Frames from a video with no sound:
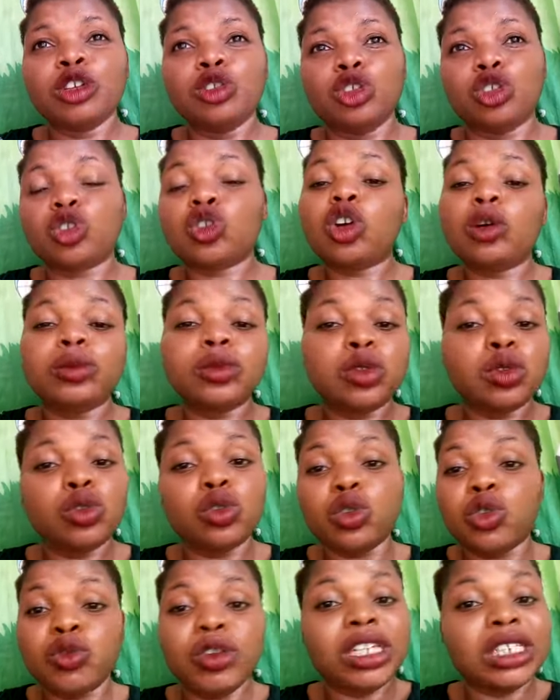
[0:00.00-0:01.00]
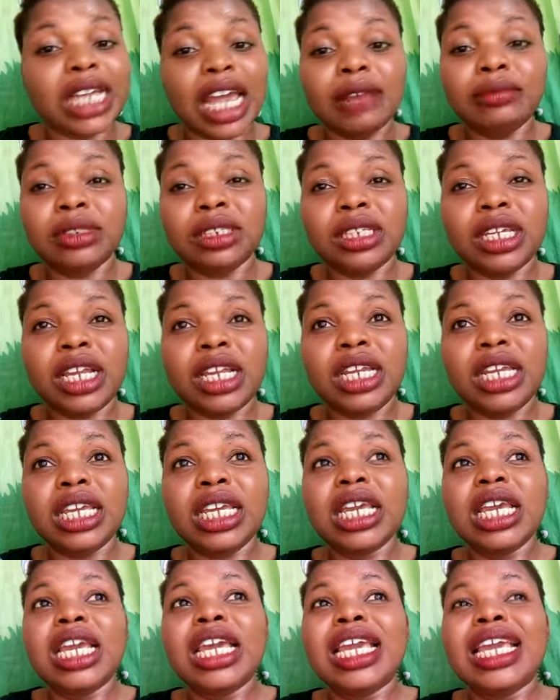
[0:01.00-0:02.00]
you scrub two to three times daily